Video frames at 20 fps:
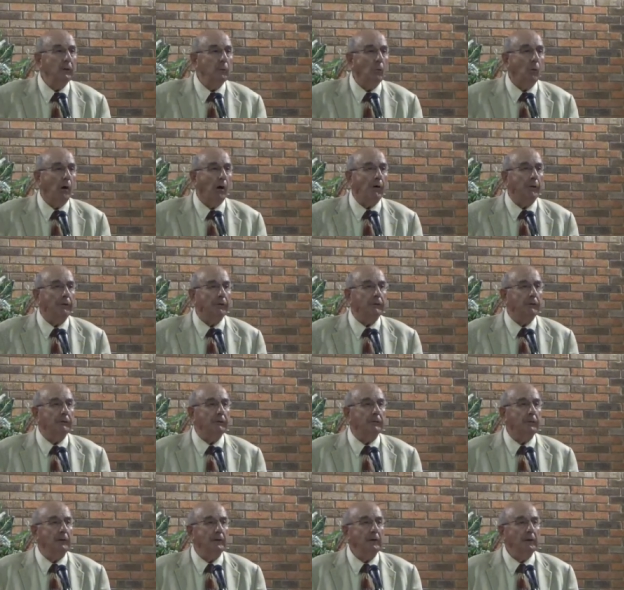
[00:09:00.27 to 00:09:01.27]
the water
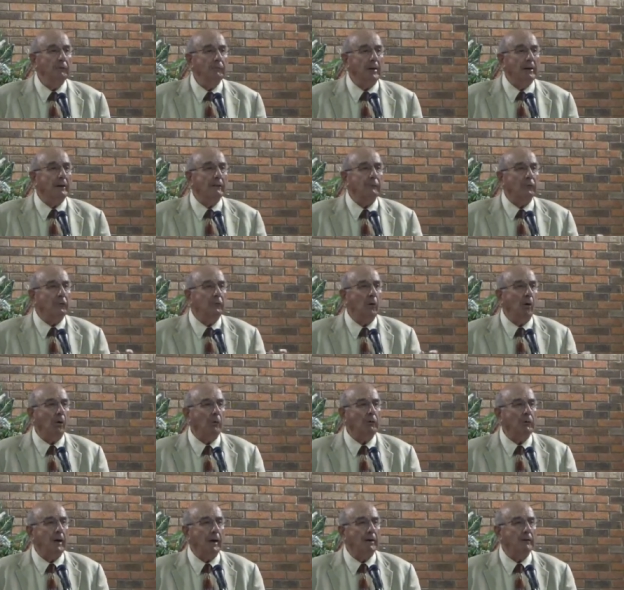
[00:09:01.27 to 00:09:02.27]
and make them do
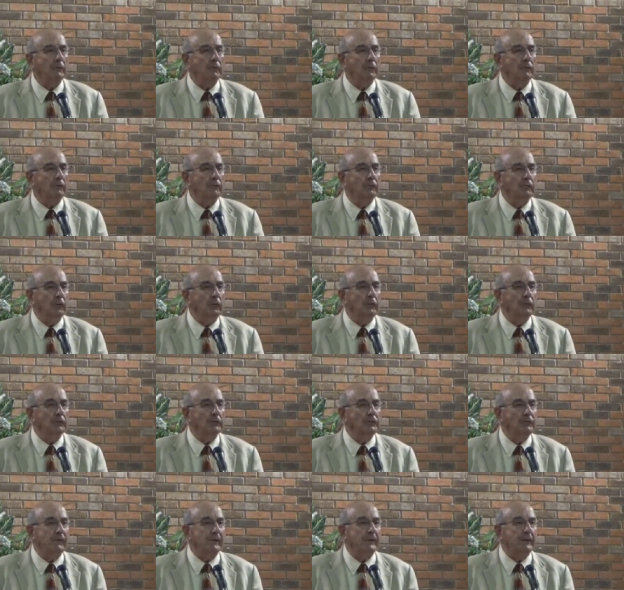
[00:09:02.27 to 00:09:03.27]
all kinds of
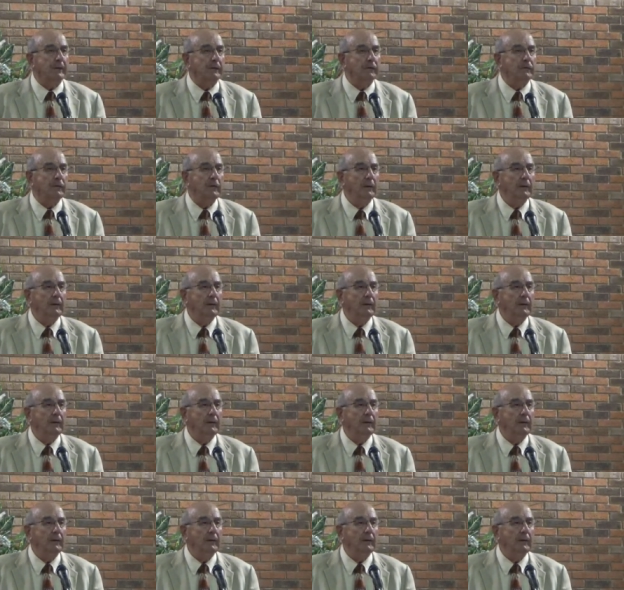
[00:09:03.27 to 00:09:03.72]
foolish things